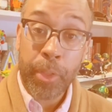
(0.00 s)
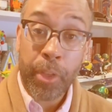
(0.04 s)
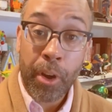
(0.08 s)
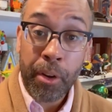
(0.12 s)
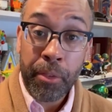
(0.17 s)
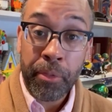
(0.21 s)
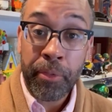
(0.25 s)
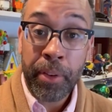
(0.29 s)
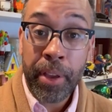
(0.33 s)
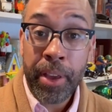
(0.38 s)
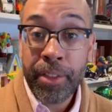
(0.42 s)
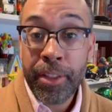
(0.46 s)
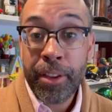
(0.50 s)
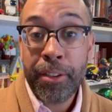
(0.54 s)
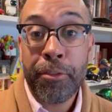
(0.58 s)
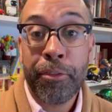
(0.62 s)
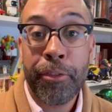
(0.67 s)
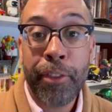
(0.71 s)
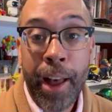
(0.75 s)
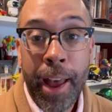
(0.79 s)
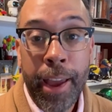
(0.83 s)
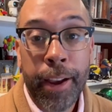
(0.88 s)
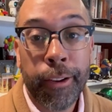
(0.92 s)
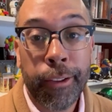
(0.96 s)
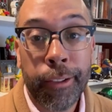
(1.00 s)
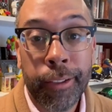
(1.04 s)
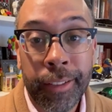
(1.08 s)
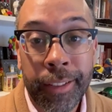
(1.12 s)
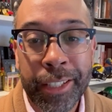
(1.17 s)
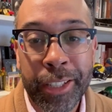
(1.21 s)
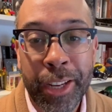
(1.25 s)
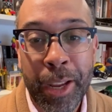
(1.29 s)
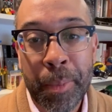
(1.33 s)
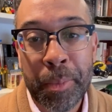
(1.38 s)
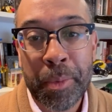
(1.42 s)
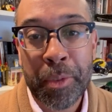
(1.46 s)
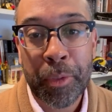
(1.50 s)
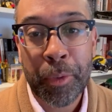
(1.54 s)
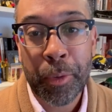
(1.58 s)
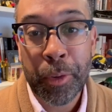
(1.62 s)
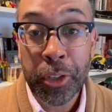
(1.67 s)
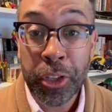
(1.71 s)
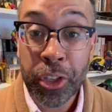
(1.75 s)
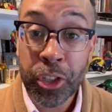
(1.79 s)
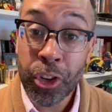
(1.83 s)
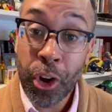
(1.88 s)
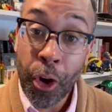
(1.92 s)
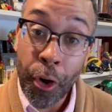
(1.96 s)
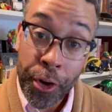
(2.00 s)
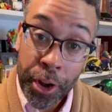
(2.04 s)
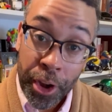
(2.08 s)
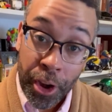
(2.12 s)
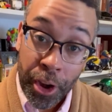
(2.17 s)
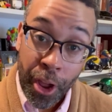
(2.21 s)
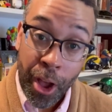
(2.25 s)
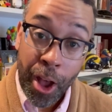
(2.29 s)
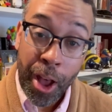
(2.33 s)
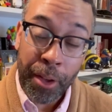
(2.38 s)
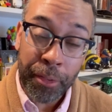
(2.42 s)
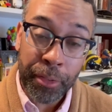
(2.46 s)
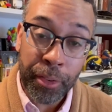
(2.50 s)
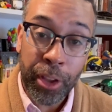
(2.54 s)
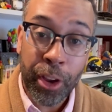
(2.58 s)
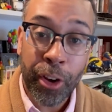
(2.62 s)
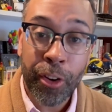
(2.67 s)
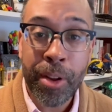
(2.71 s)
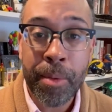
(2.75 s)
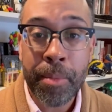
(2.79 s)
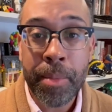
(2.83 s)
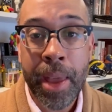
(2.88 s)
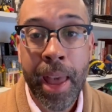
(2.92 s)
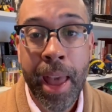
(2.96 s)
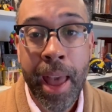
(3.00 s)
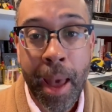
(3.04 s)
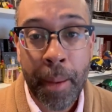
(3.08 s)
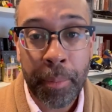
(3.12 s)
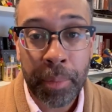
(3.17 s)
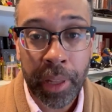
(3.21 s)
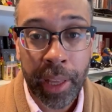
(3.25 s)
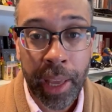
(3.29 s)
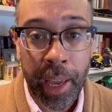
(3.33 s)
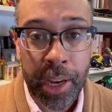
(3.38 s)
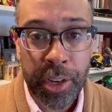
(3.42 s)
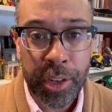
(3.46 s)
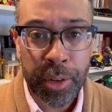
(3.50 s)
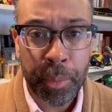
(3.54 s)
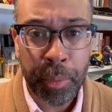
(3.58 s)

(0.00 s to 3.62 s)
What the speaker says: our fifth and final tips for starting off your MBA application